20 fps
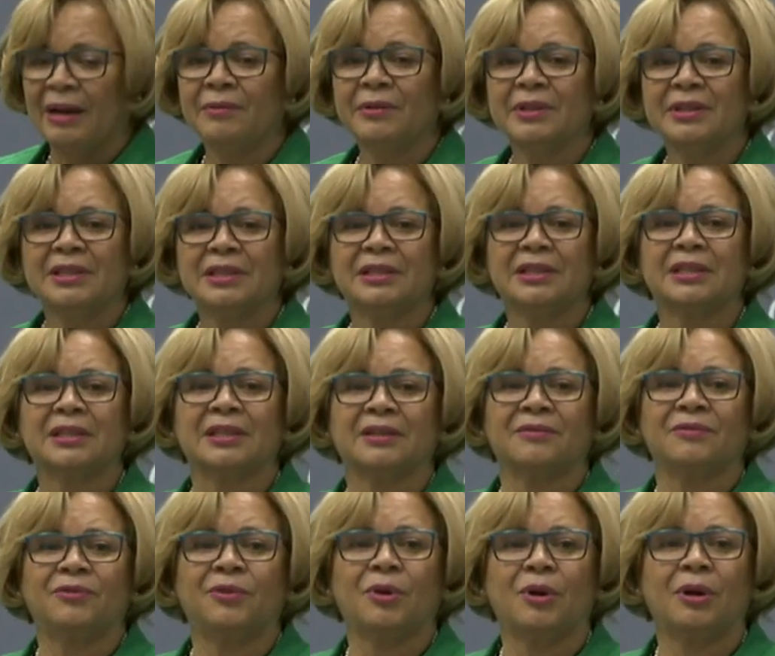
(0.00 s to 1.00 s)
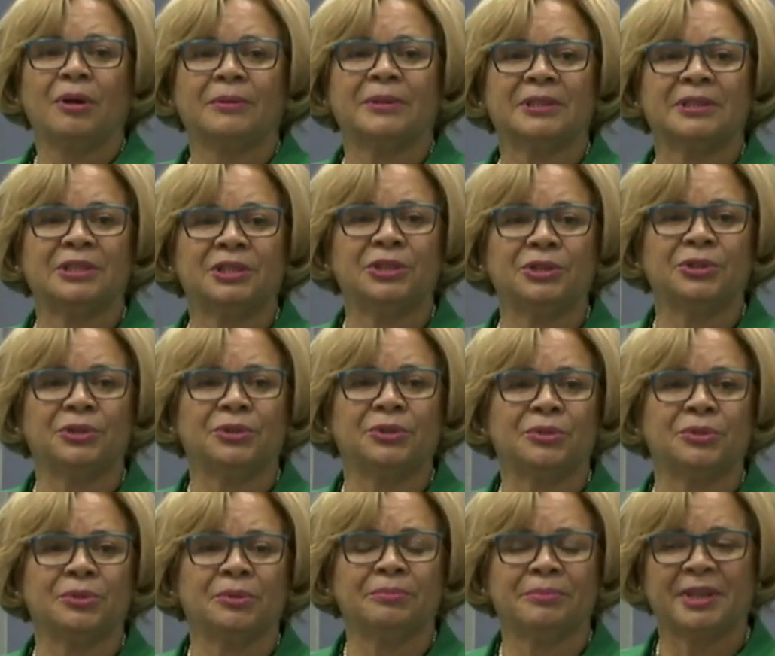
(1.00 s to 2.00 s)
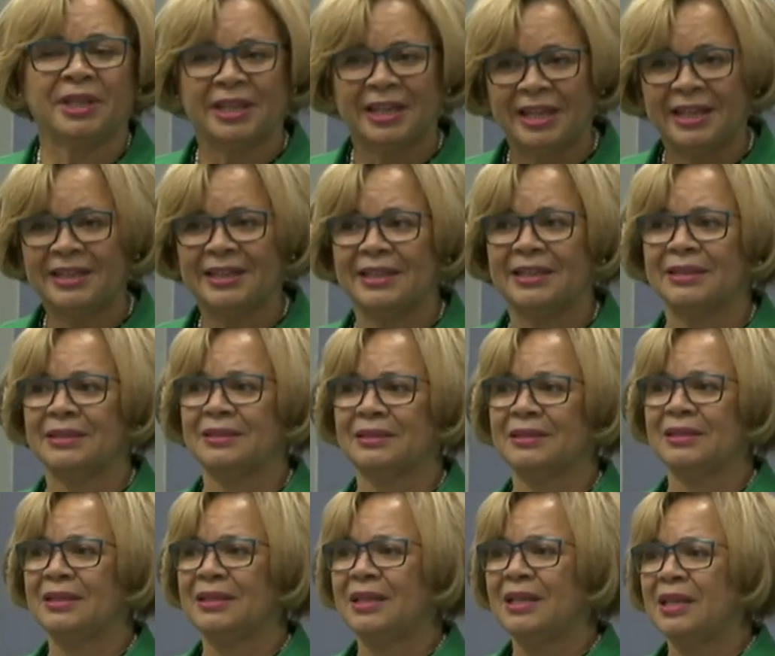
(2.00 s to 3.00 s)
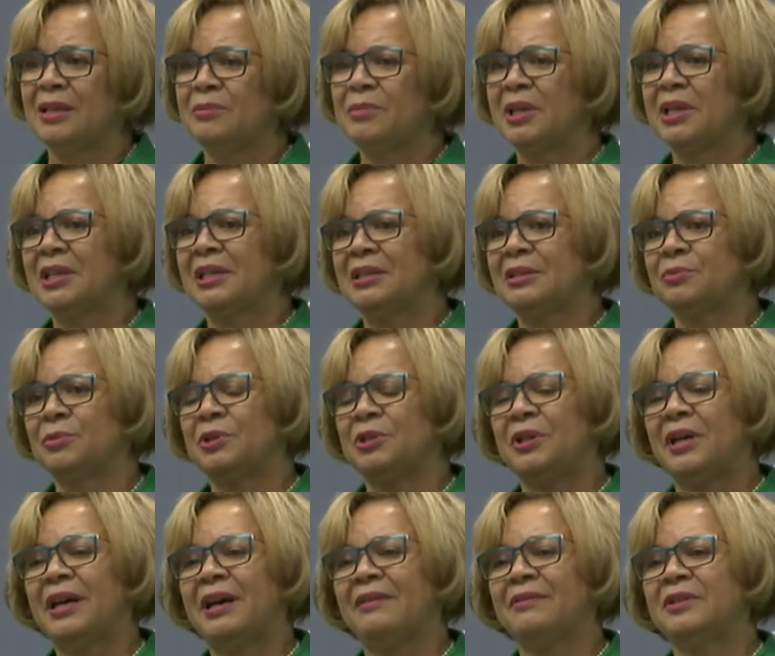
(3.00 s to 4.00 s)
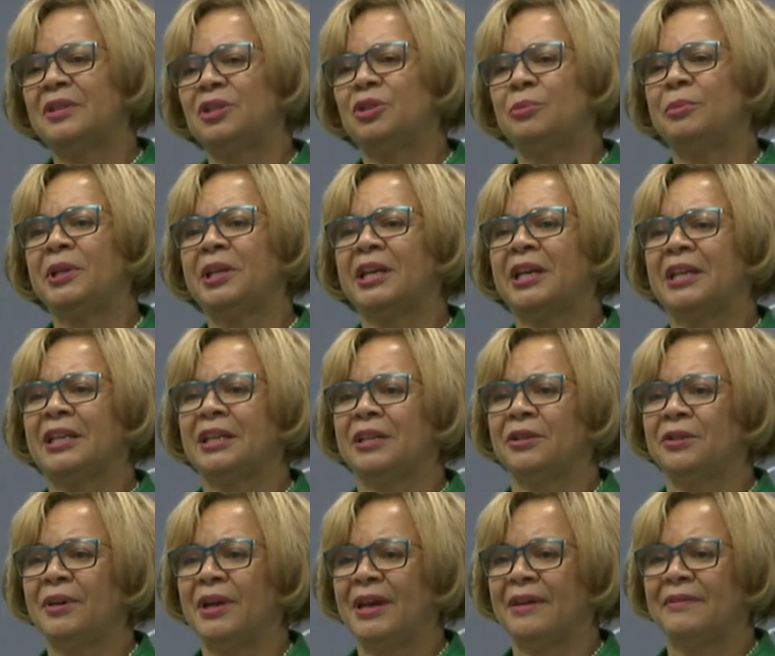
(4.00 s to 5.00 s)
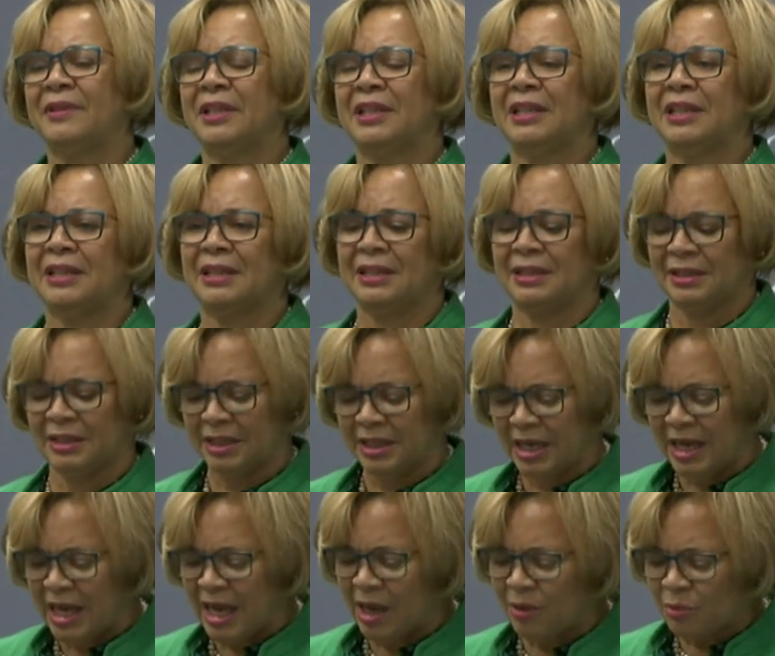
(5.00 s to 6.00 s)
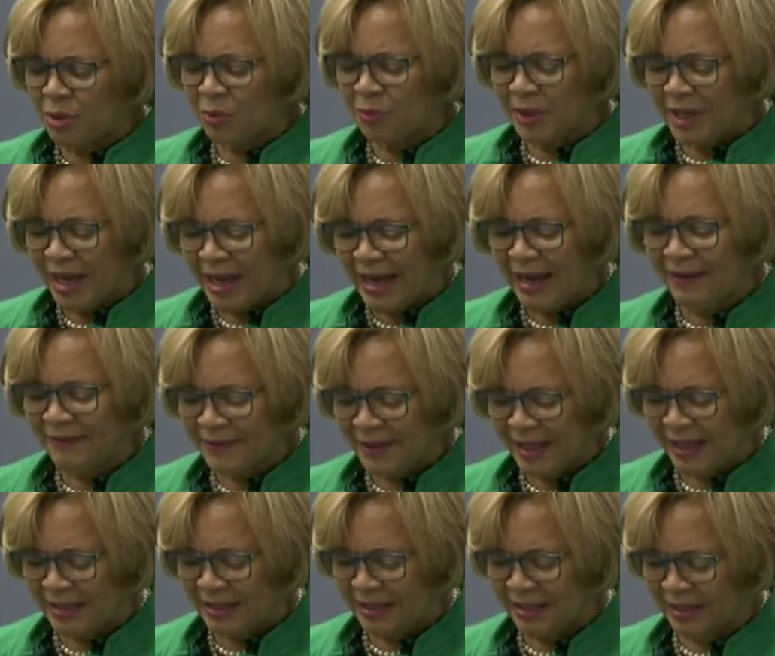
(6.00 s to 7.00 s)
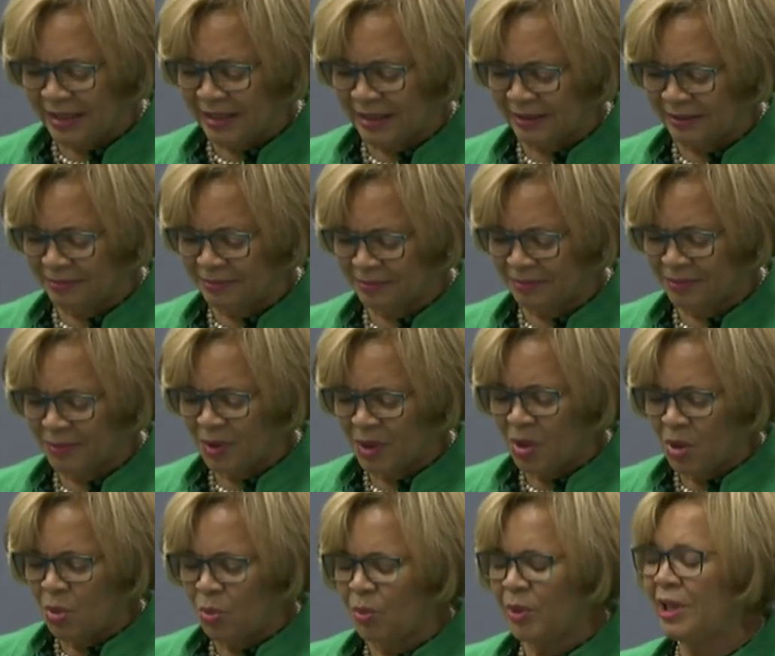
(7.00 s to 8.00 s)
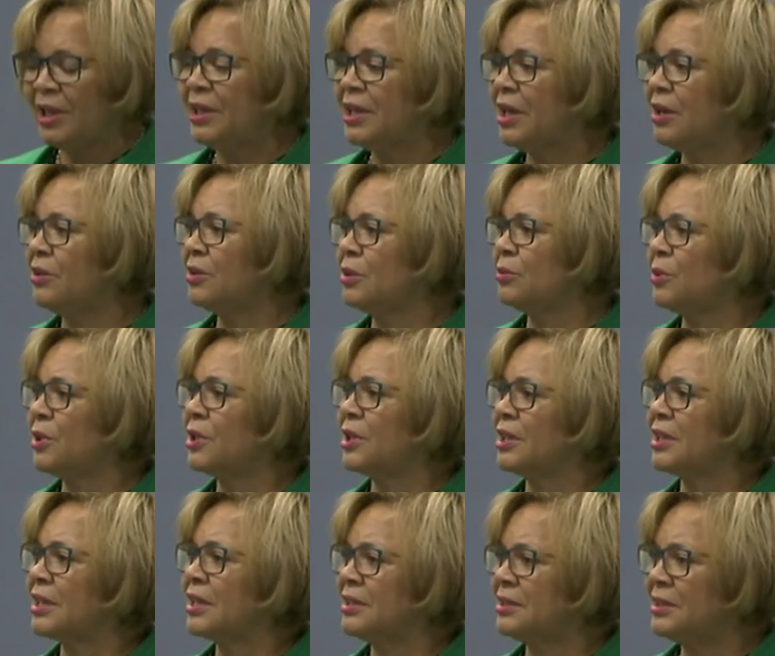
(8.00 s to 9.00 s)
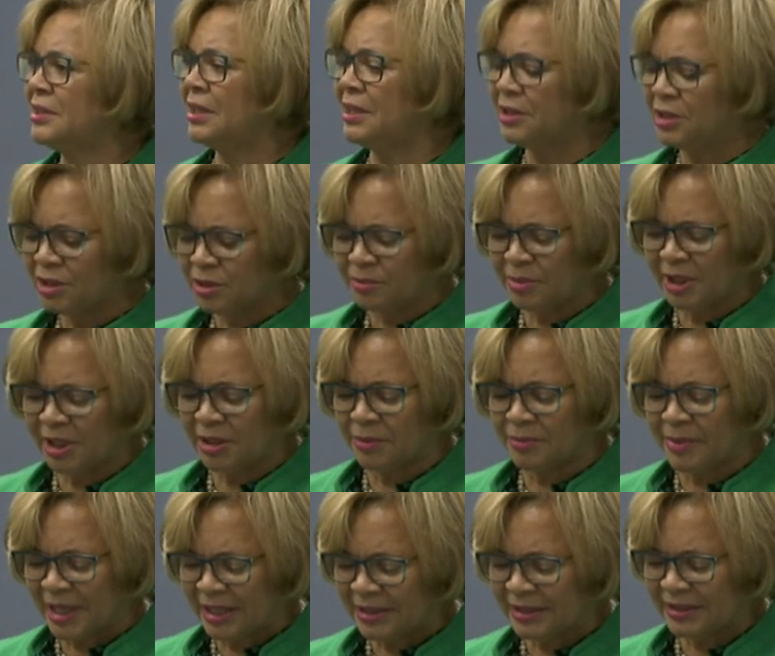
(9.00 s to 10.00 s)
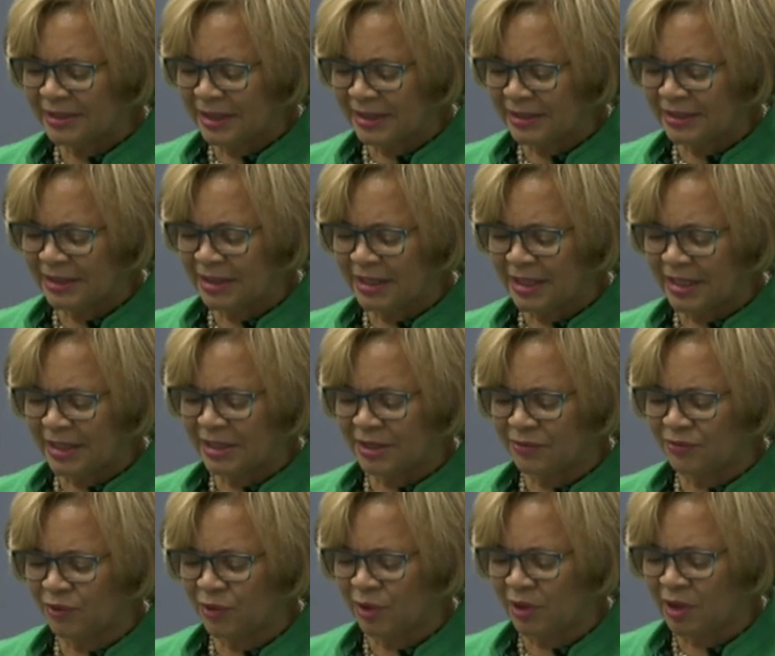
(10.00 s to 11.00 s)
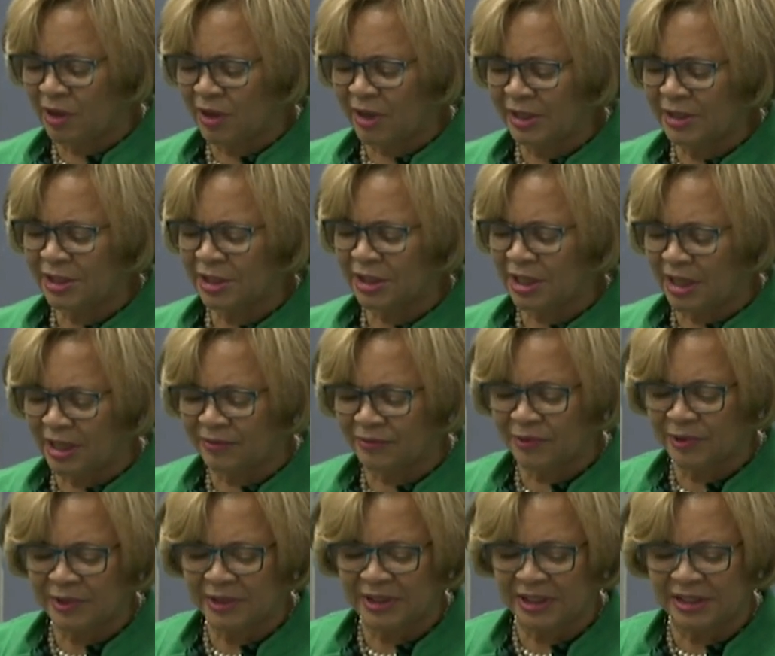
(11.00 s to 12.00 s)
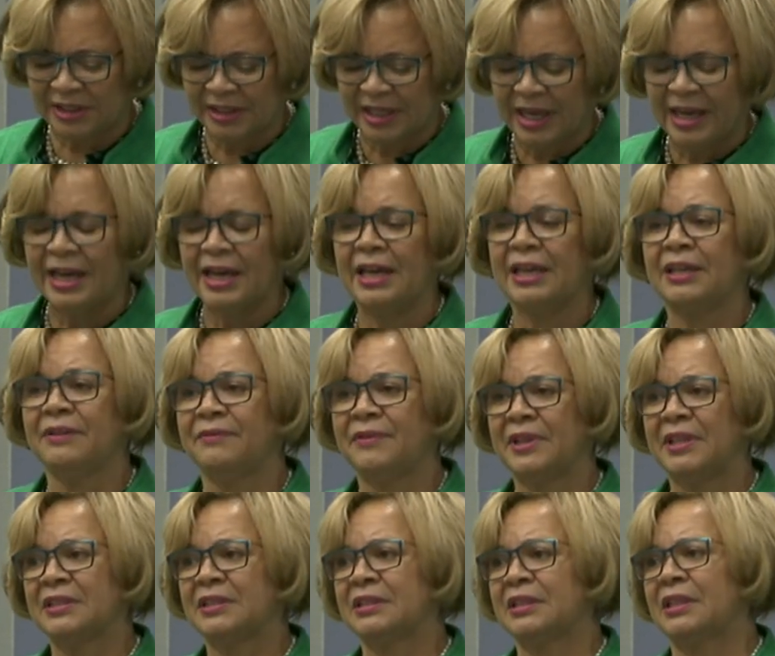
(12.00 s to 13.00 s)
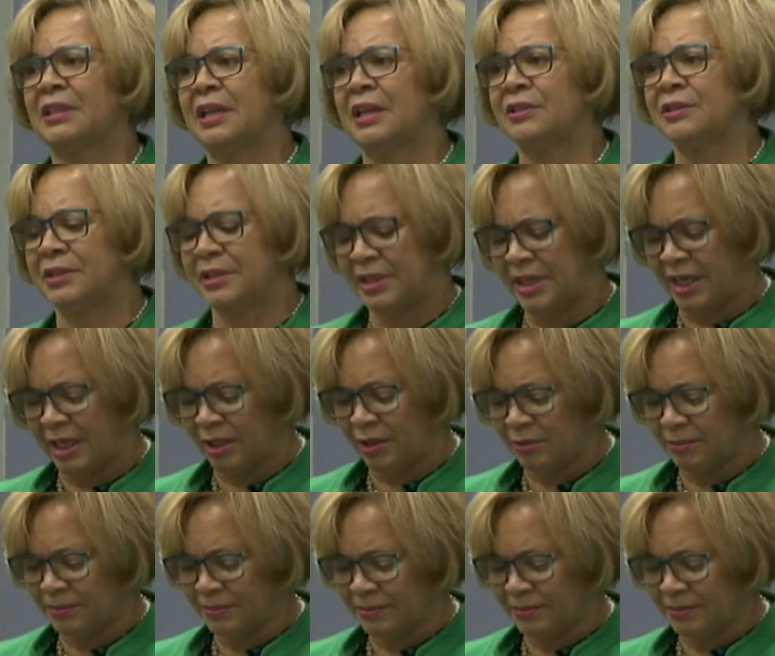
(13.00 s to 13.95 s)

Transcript: I'm really looking forward to beginning because when you have a new beginning, you have an end. And when we have that in, we know that we're going to continue to be the best destination for large conferences and events in our state.